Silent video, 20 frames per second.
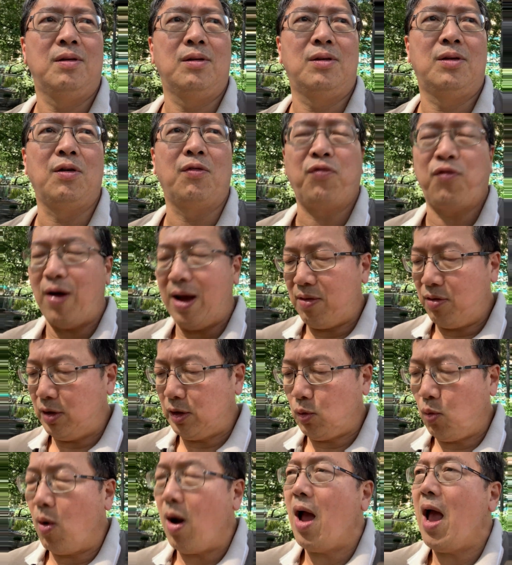to fight
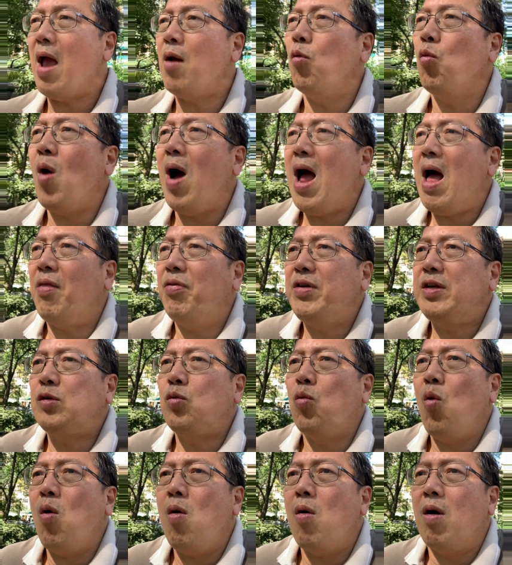this war. And what are this
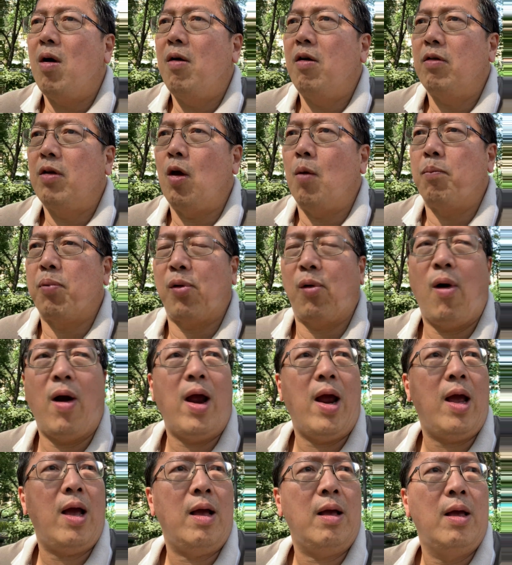war? Your
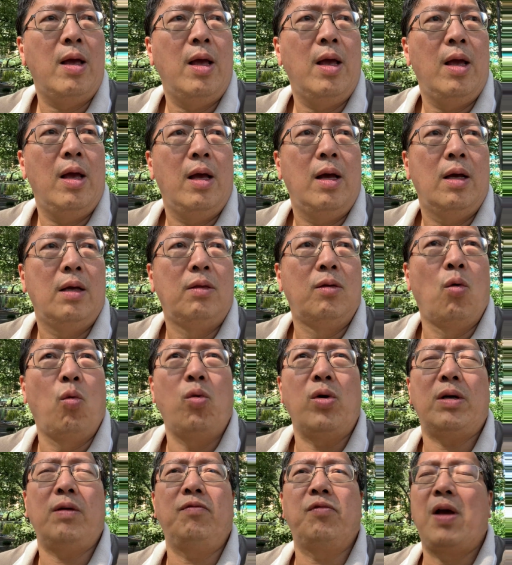prayer, the
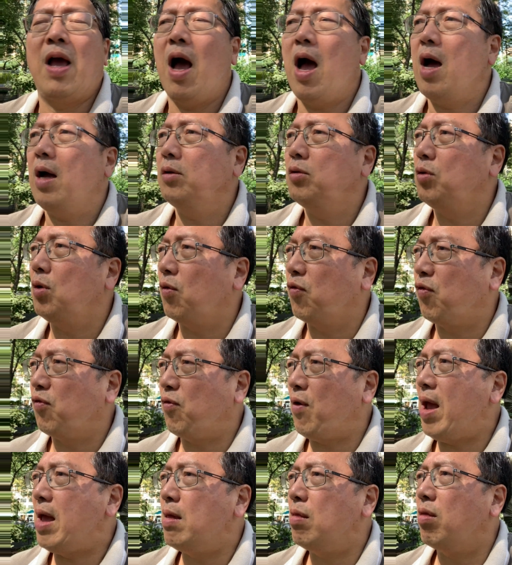word of God, your
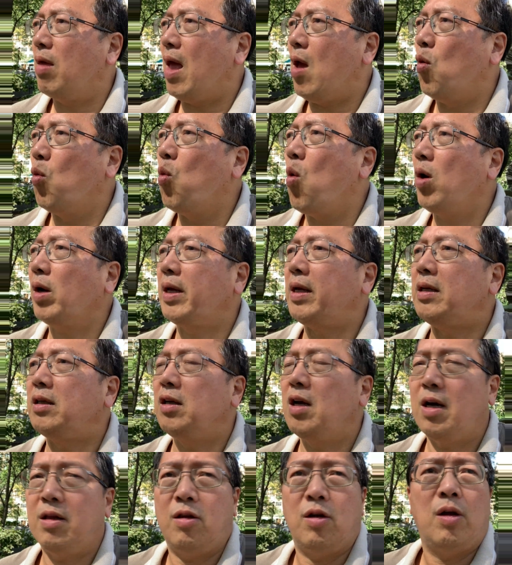faith, and walking
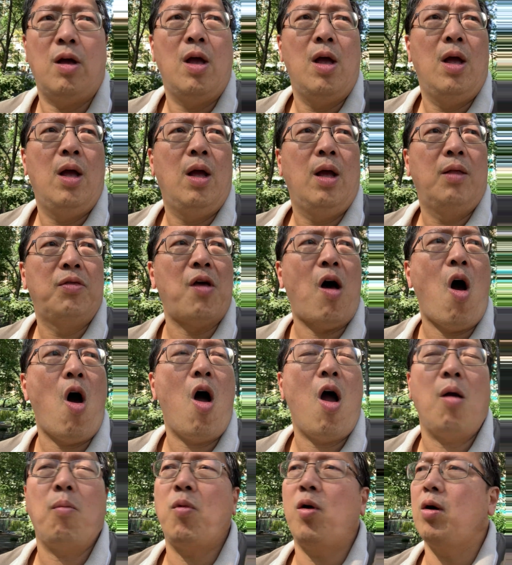God, the, the
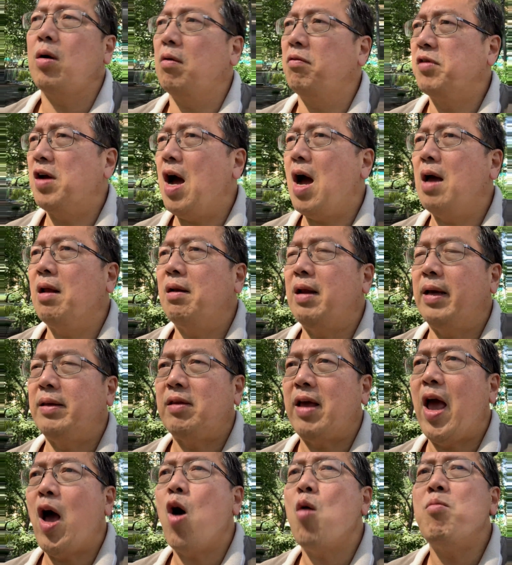armor of God, like
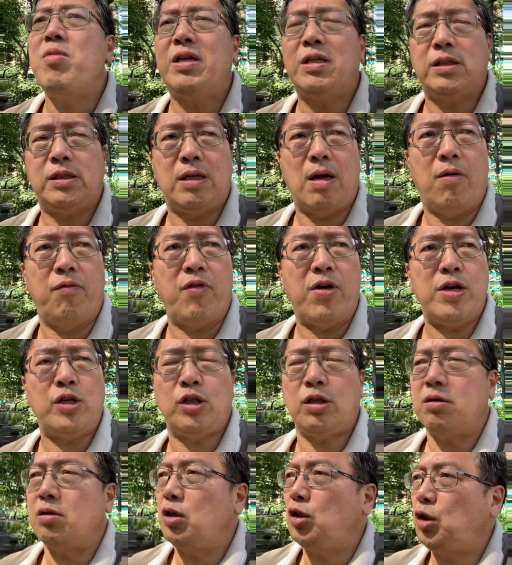the helmet of
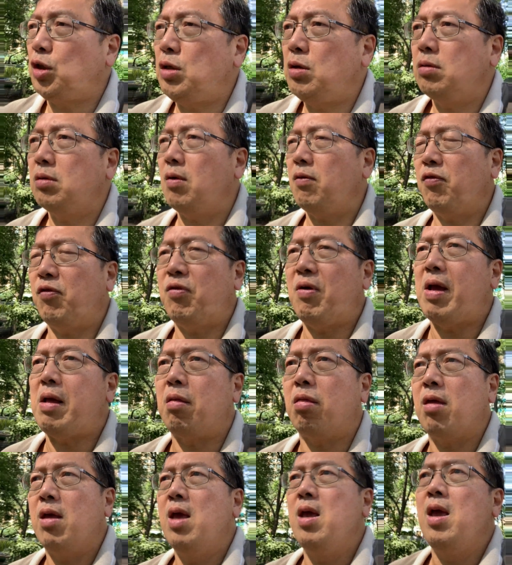salvation, the shield of faith,
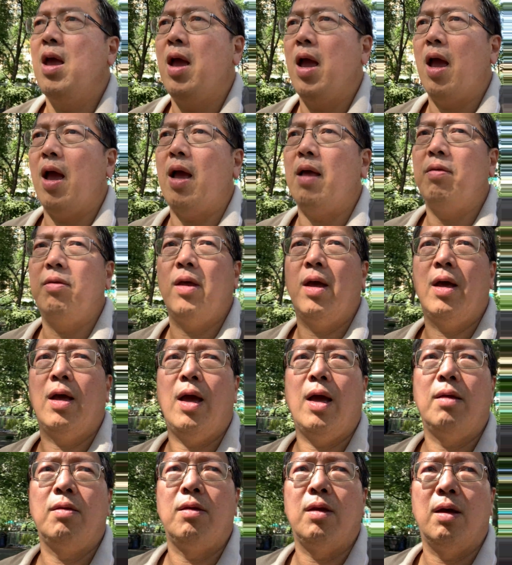and the
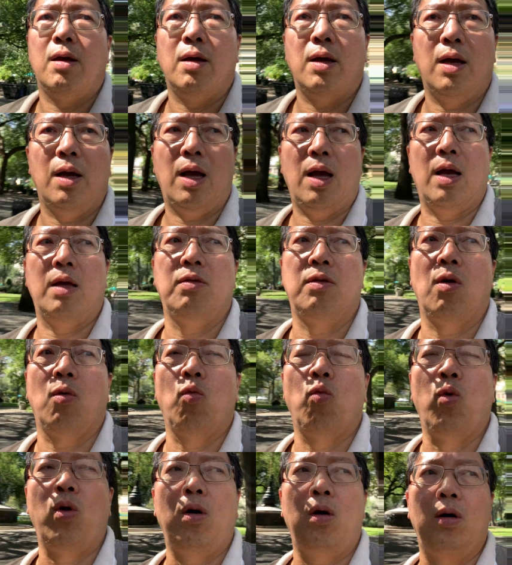and the and the
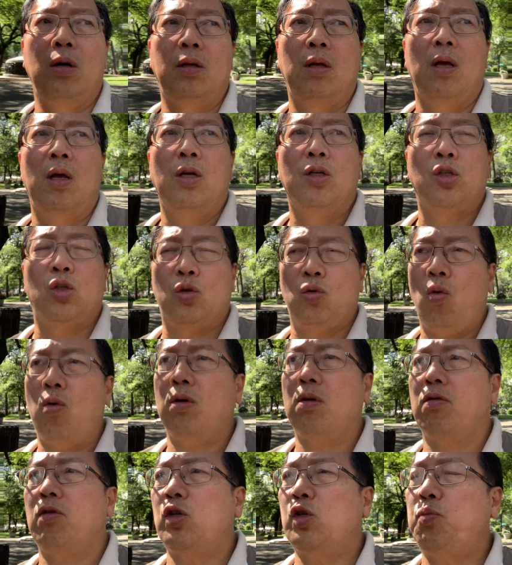word,
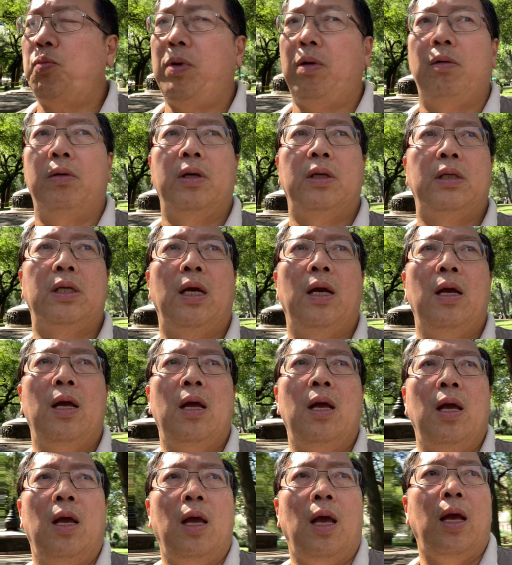sword of the spirit,
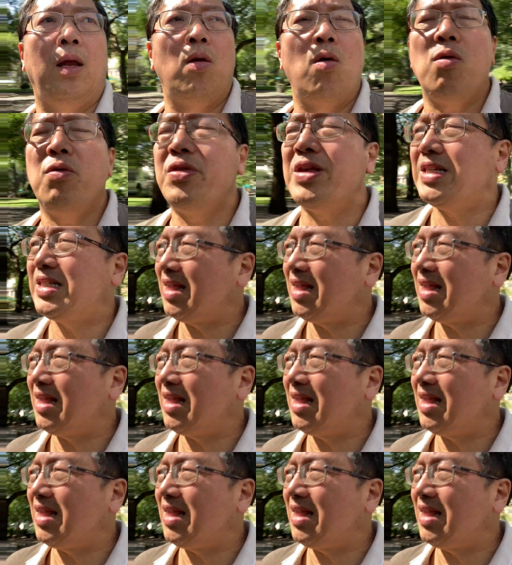and all these